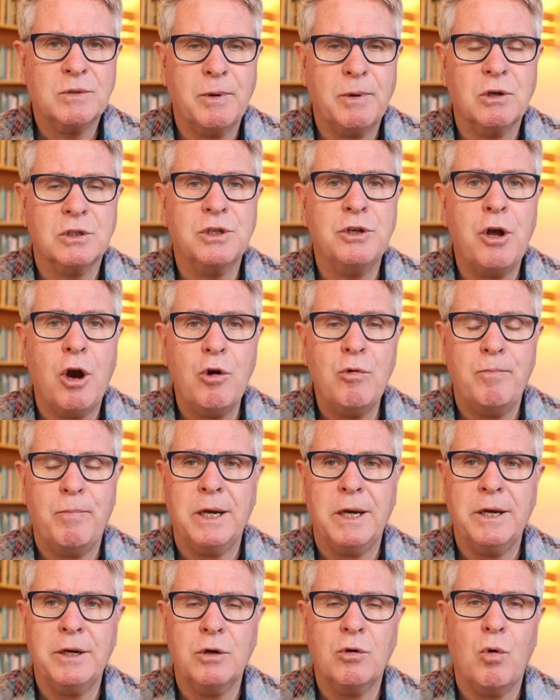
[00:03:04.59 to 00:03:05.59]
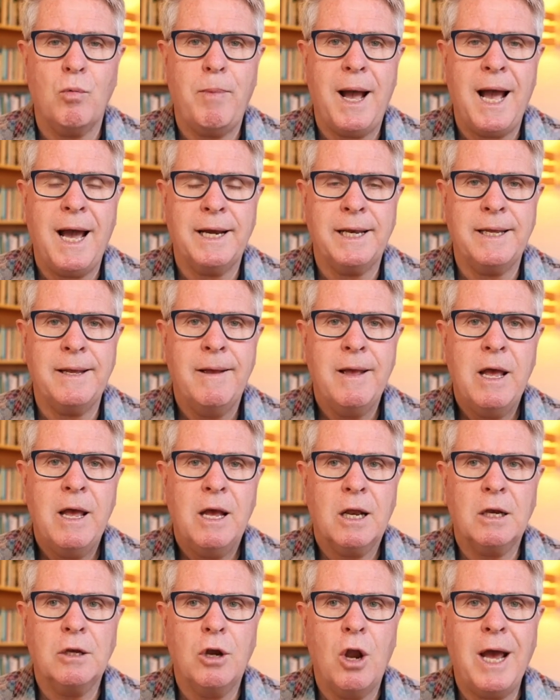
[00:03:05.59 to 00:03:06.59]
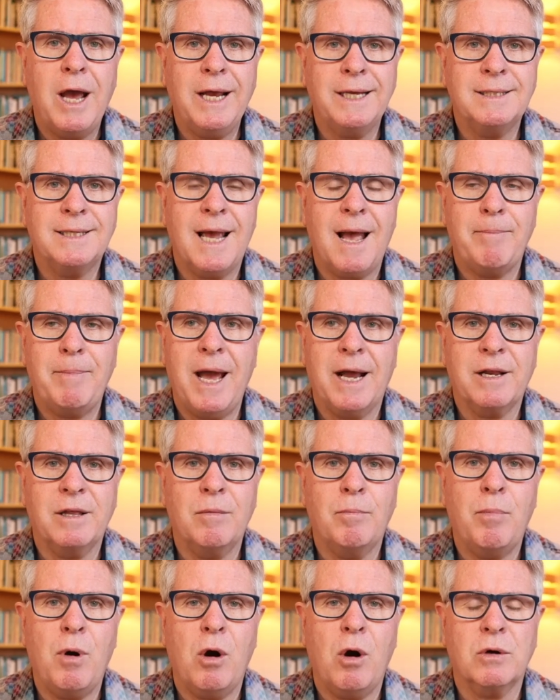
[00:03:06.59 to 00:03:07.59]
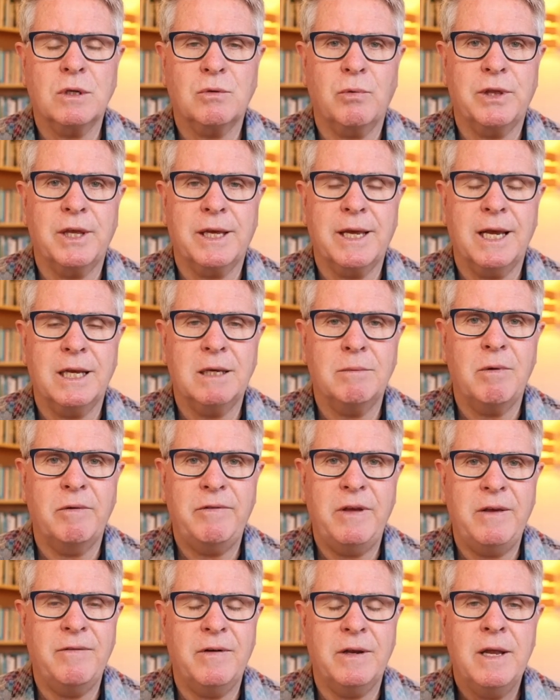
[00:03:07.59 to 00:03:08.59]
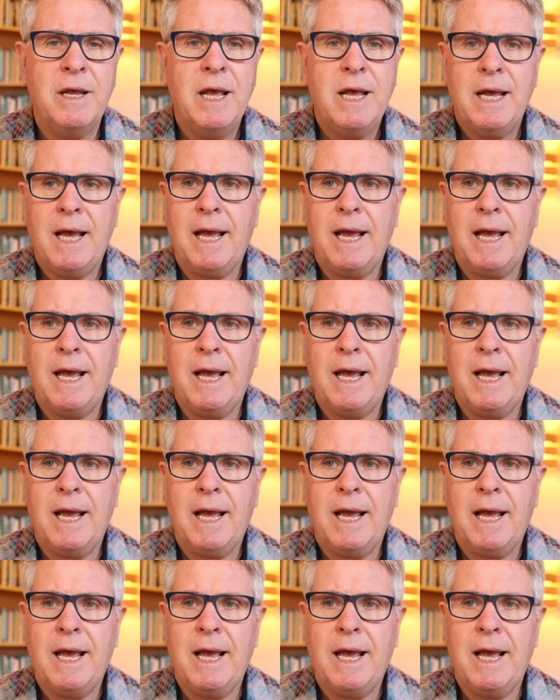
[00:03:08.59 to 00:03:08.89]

because no political party lines up out of the box with the kingdom of heaven.